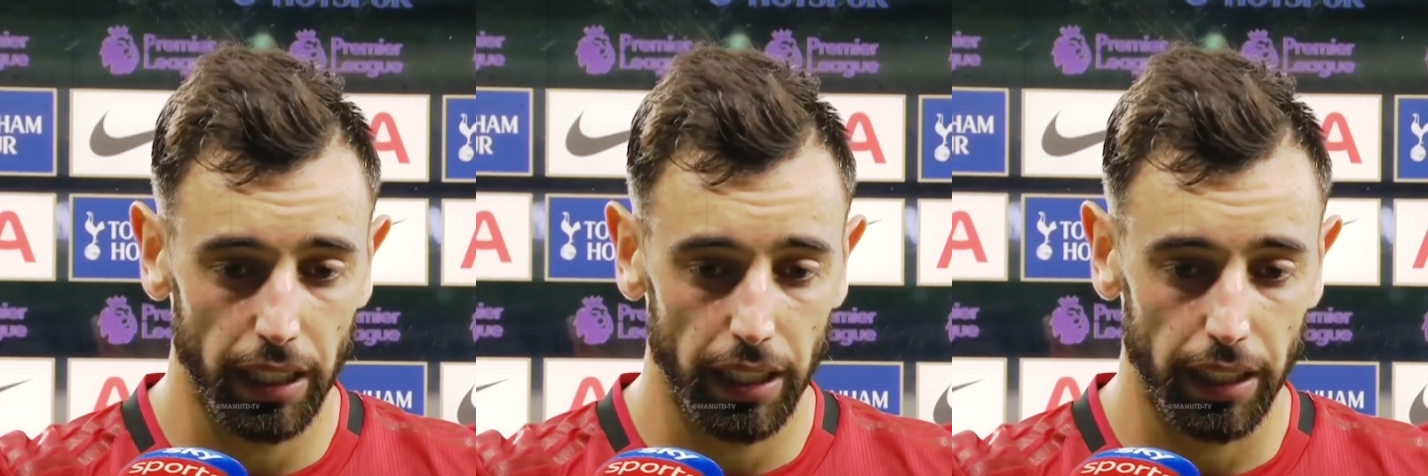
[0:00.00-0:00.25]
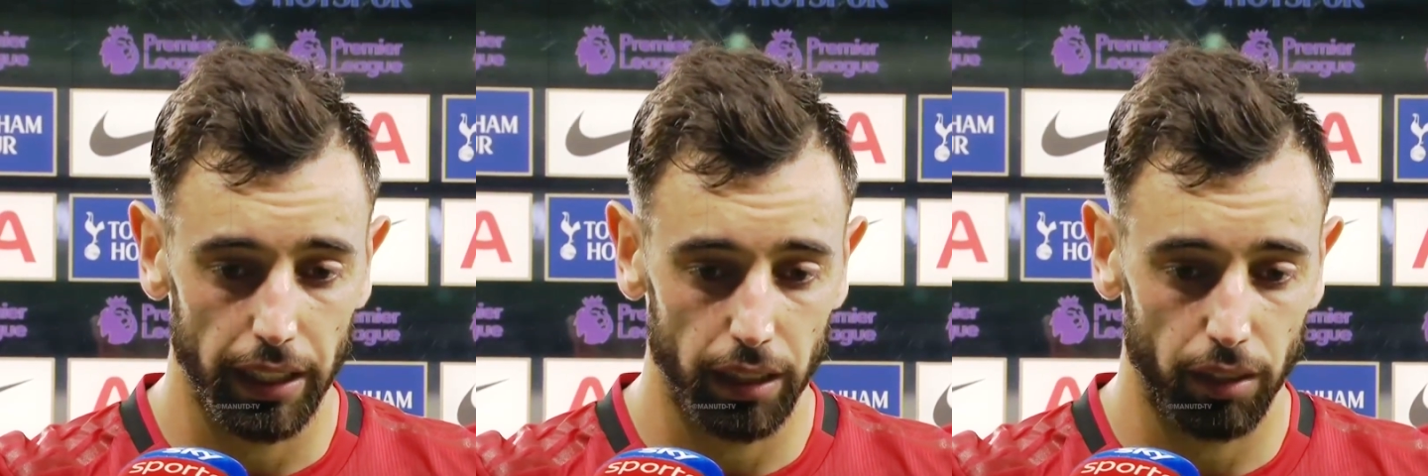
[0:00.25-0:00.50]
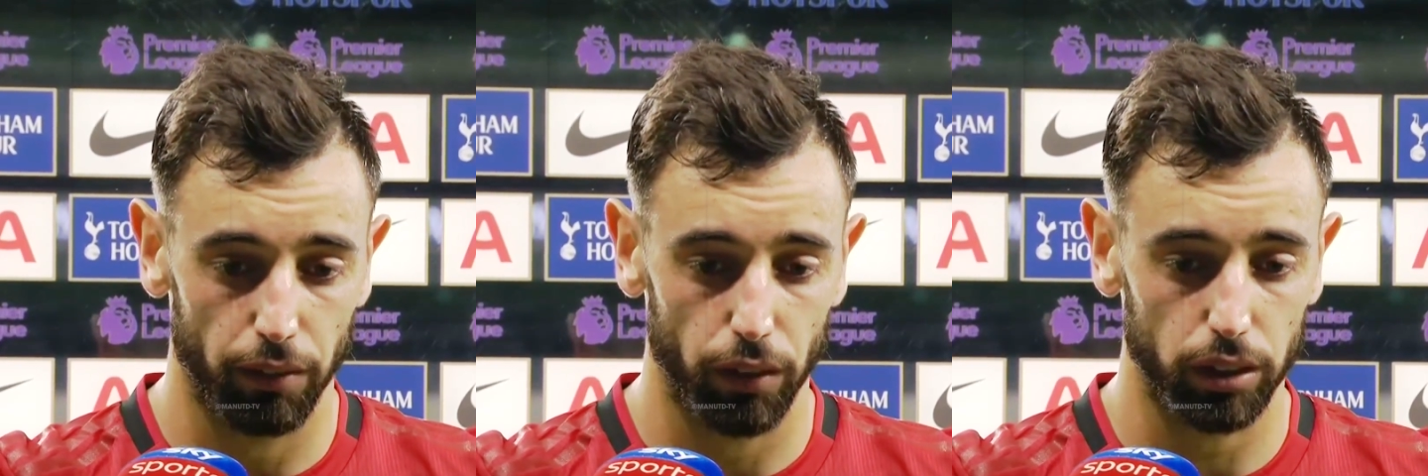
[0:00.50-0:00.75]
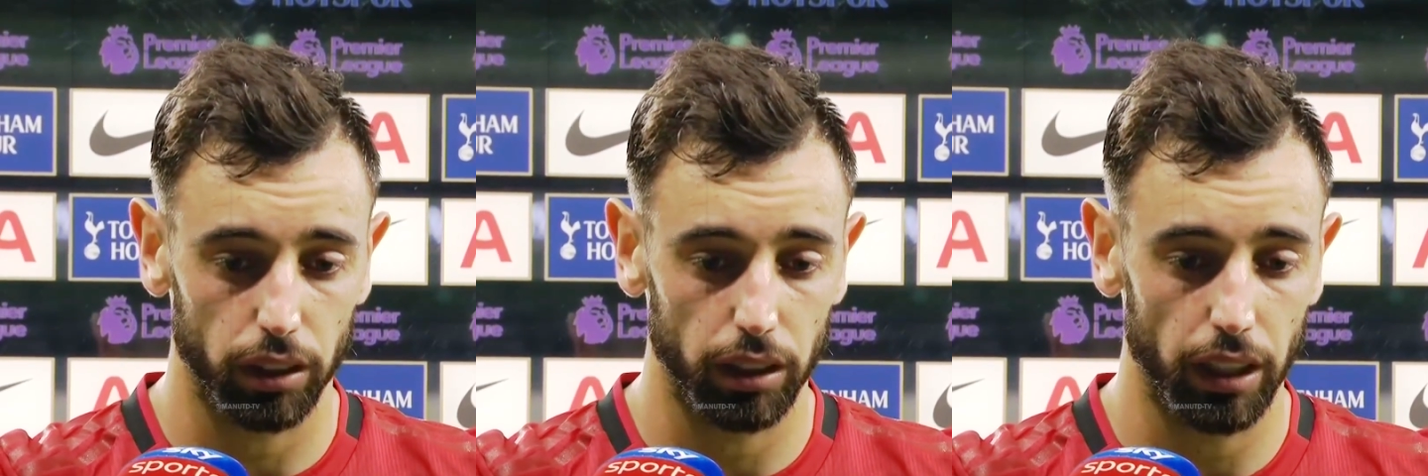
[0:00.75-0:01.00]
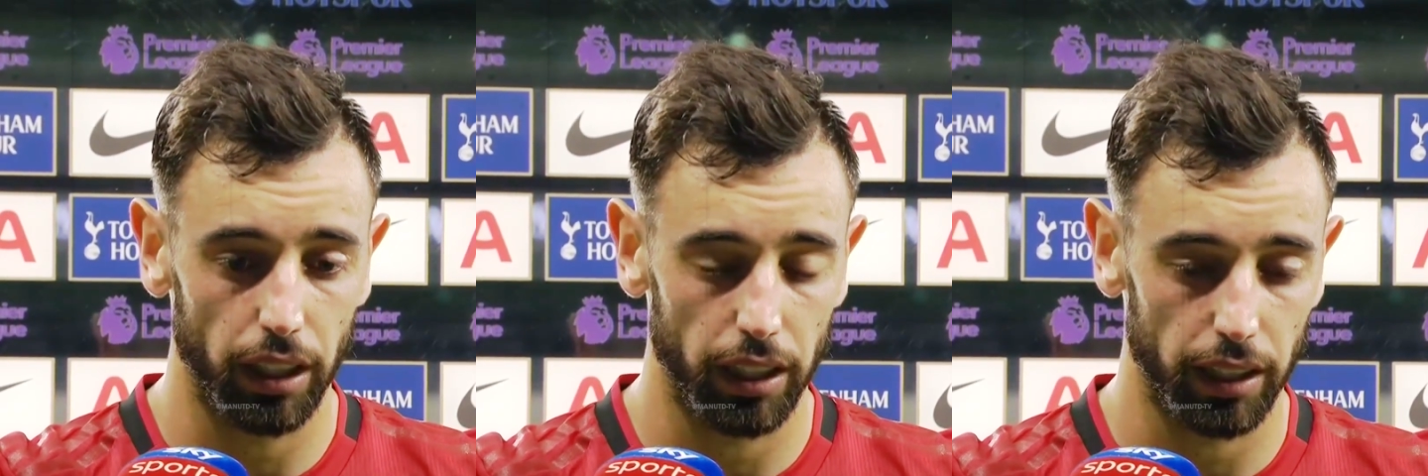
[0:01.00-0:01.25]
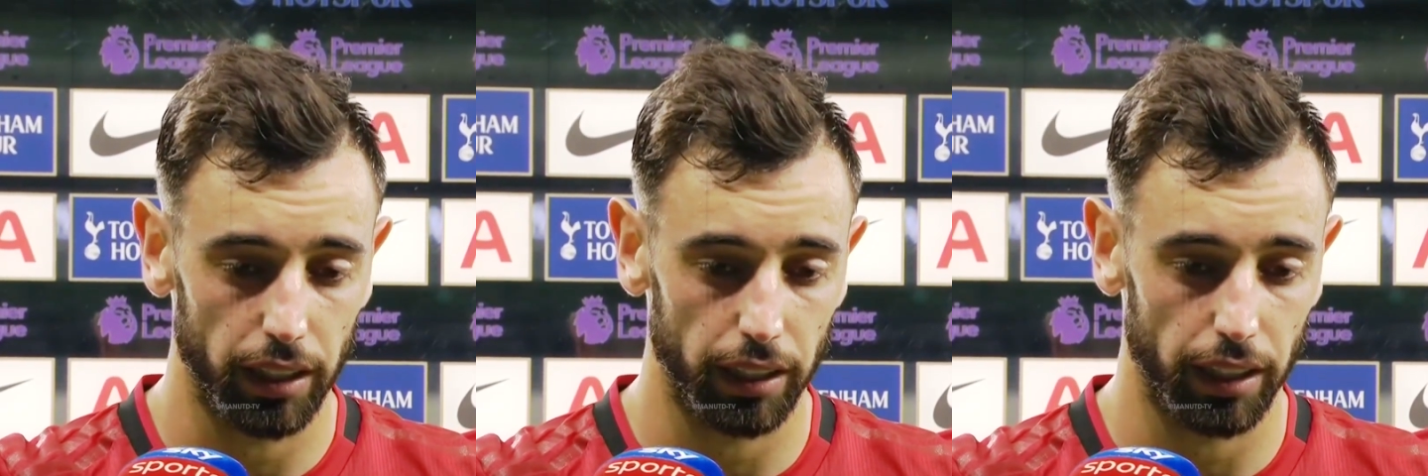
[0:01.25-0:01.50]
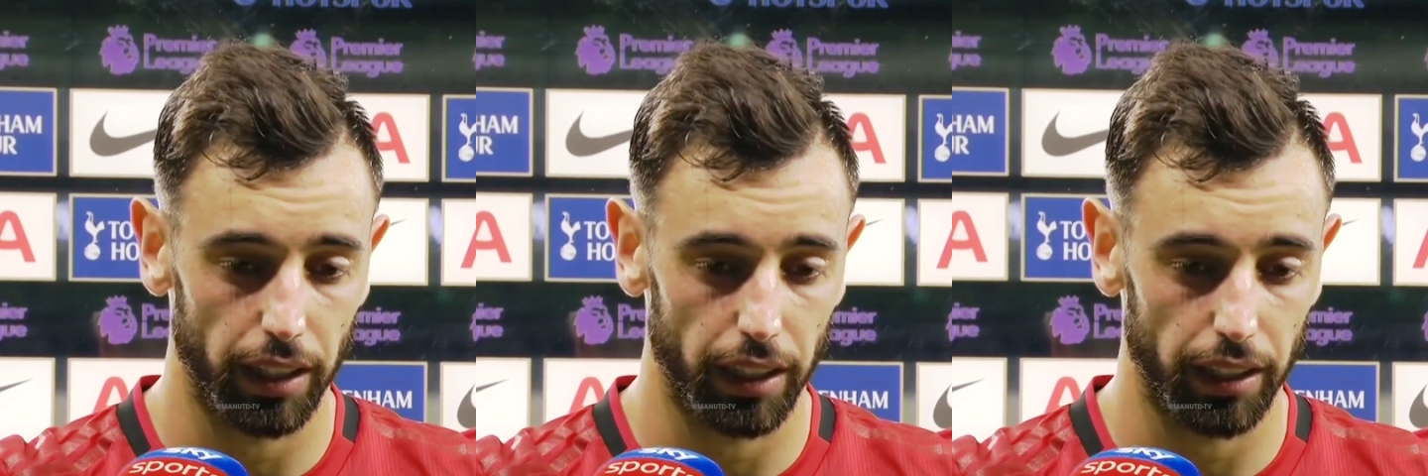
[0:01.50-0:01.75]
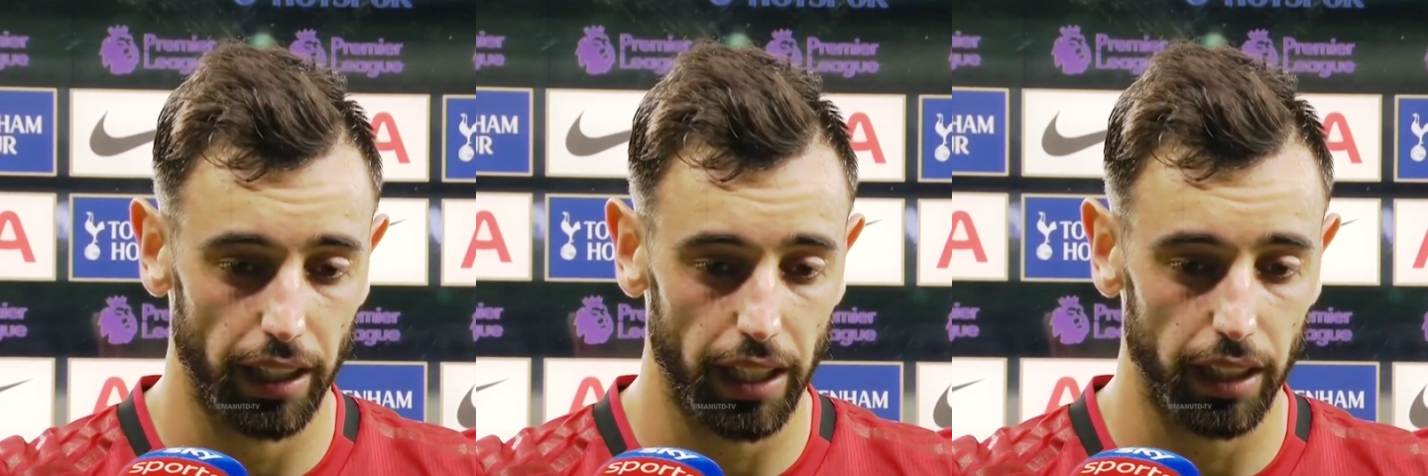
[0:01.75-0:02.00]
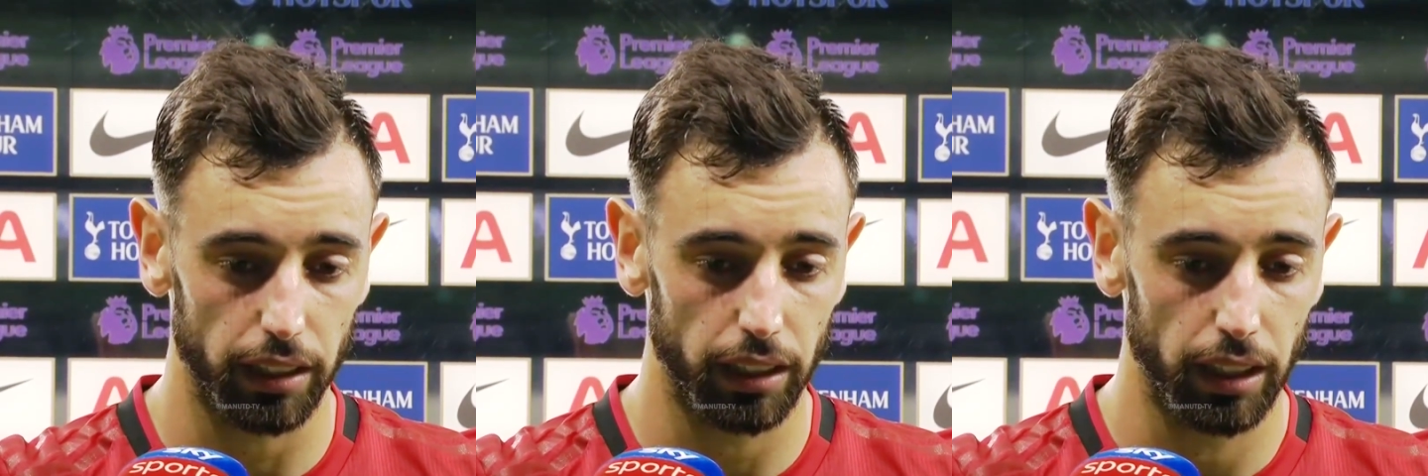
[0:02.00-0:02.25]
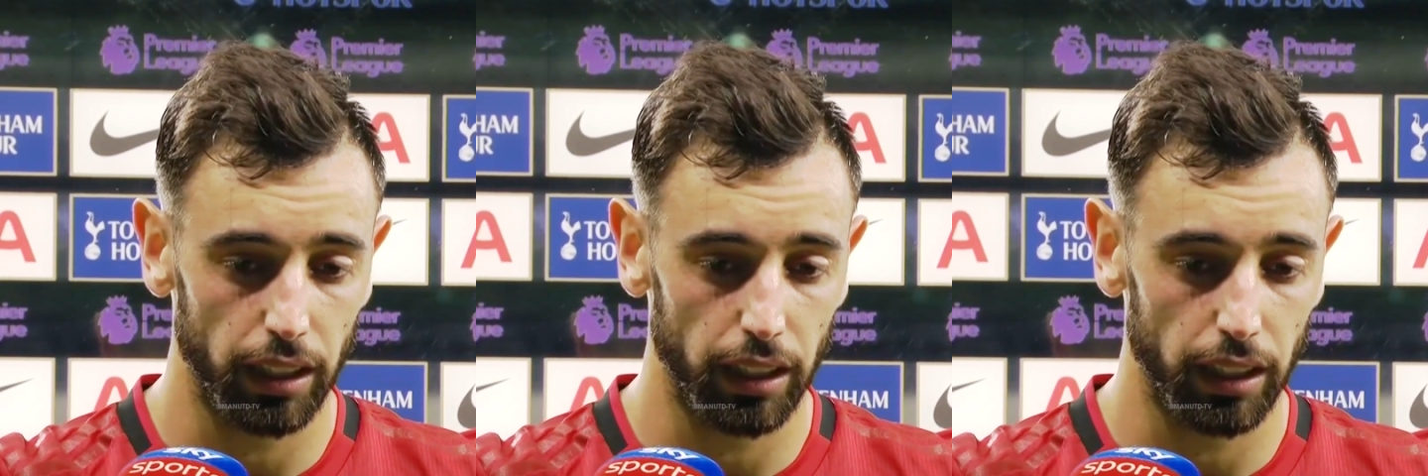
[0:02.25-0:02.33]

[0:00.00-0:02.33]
Unfortunately, they are.